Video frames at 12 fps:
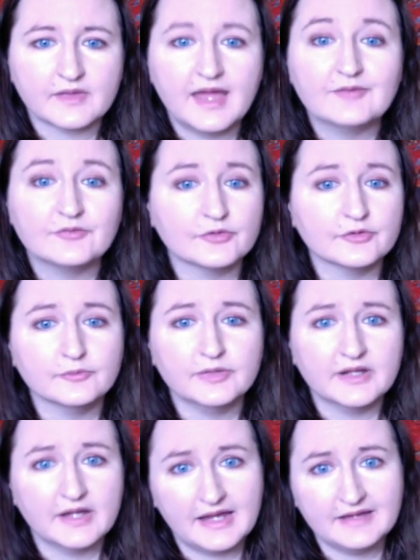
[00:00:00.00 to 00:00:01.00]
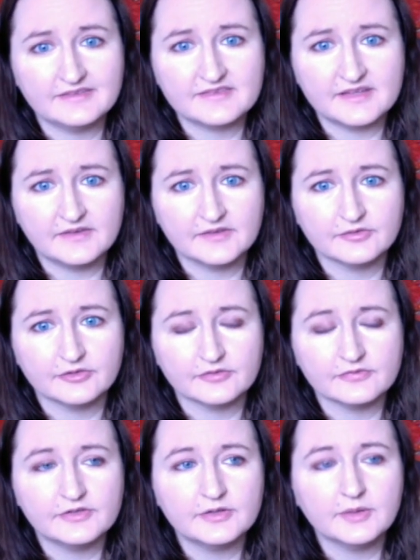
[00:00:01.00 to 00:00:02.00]
After we had to stay there for a
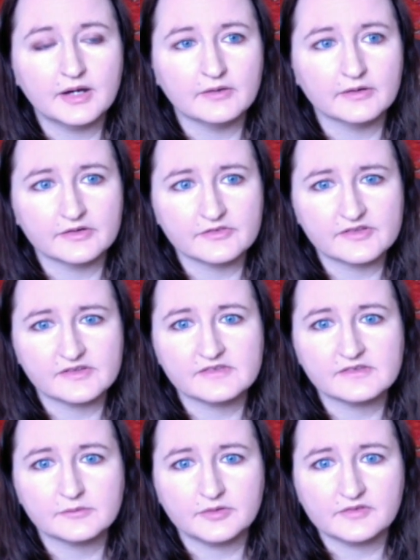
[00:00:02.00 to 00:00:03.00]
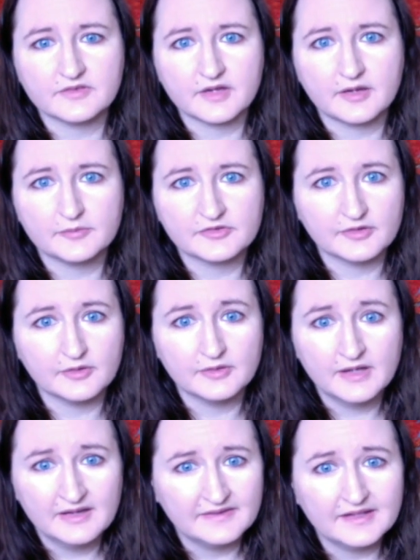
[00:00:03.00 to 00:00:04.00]
few hours because it was slow.
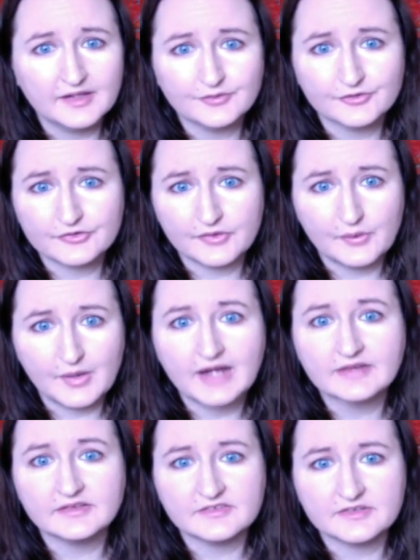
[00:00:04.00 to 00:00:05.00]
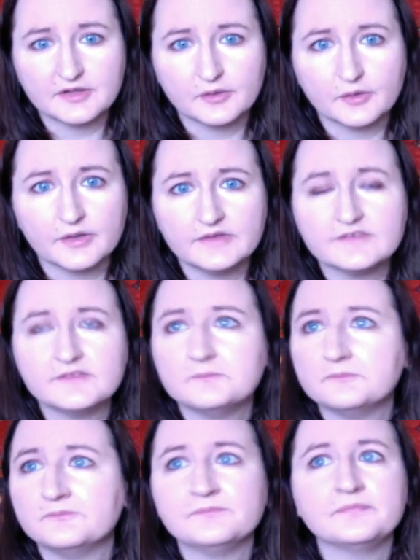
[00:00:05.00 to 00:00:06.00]
They gave her slow-acting steroids.
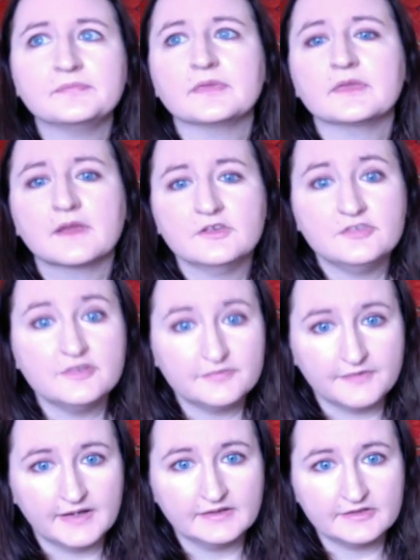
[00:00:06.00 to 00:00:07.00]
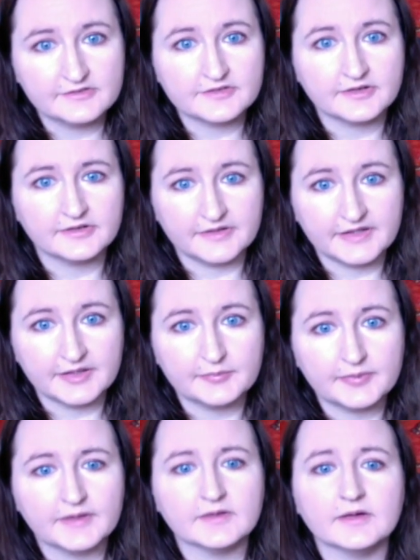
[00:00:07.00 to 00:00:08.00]
She finally started to get
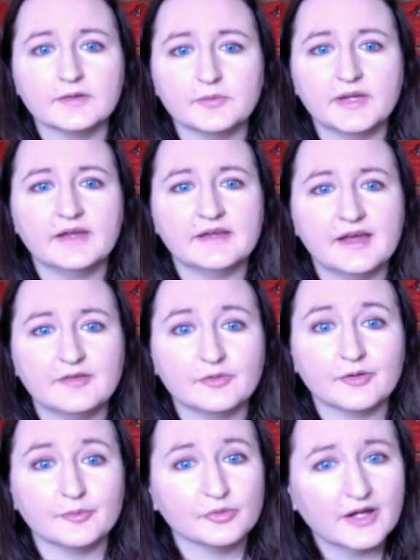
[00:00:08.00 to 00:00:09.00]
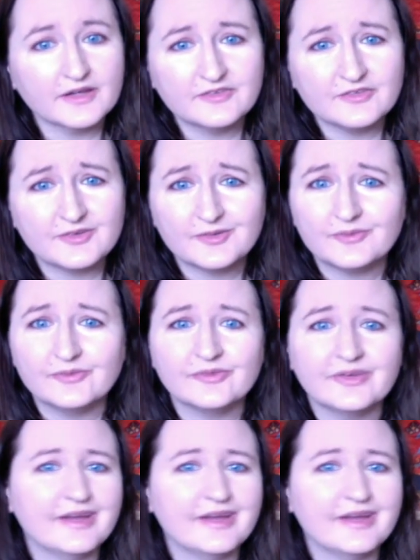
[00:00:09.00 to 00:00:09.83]
better. We had to have her on prednisone.